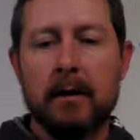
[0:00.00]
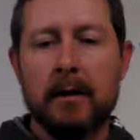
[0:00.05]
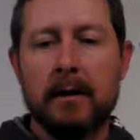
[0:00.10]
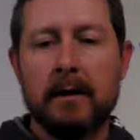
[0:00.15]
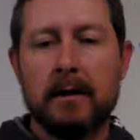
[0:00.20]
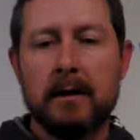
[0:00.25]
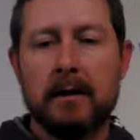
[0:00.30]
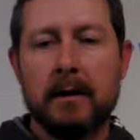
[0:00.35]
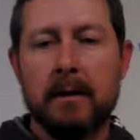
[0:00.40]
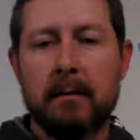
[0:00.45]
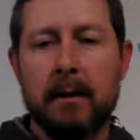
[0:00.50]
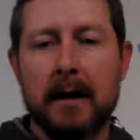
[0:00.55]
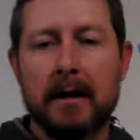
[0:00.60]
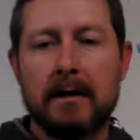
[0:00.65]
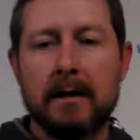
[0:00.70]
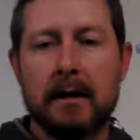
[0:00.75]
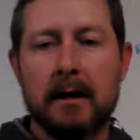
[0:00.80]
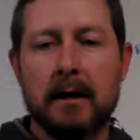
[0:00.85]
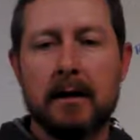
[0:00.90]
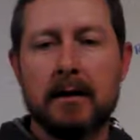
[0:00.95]
than just the
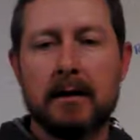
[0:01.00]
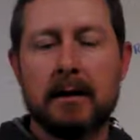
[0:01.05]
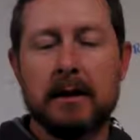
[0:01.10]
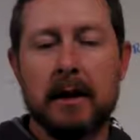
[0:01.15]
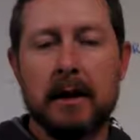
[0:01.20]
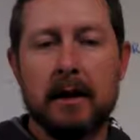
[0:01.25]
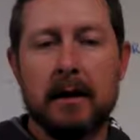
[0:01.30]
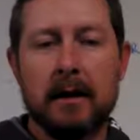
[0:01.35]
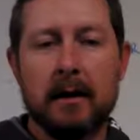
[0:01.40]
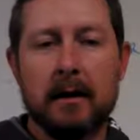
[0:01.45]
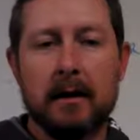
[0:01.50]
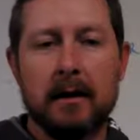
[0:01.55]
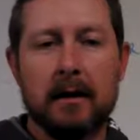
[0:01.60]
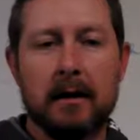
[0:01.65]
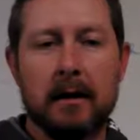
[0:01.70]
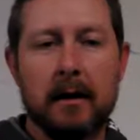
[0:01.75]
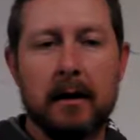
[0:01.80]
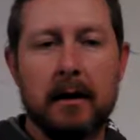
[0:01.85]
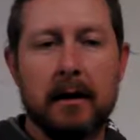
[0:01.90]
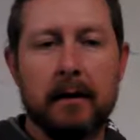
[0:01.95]
basic understanding
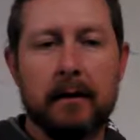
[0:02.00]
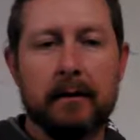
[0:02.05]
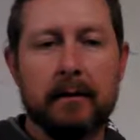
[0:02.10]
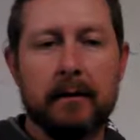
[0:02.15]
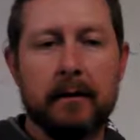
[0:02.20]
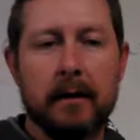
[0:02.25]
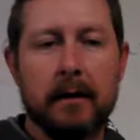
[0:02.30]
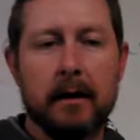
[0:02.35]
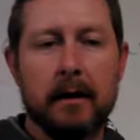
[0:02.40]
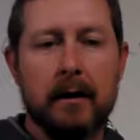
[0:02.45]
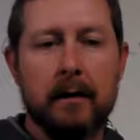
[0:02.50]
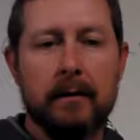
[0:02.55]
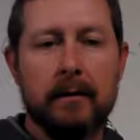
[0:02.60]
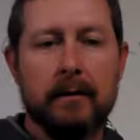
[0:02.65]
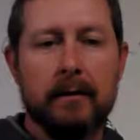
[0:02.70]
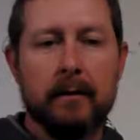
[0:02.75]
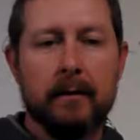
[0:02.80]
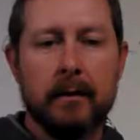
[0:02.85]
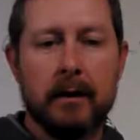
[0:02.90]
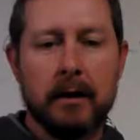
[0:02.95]
of
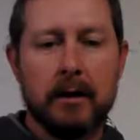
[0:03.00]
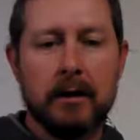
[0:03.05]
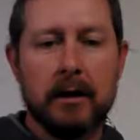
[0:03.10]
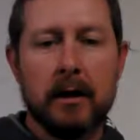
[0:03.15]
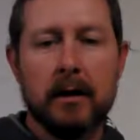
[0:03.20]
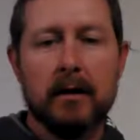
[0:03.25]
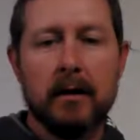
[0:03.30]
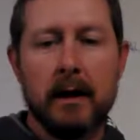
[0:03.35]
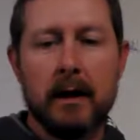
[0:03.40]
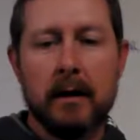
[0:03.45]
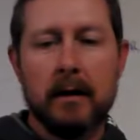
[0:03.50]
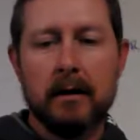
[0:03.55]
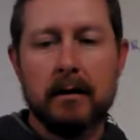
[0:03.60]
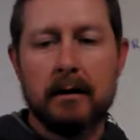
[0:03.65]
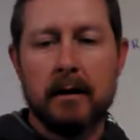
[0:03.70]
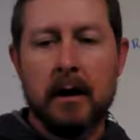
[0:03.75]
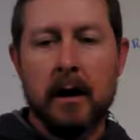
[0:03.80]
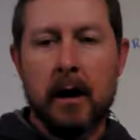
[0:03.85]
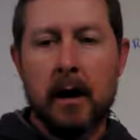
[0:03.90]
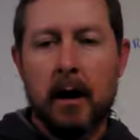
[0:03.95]
the
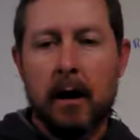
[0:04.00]
generators.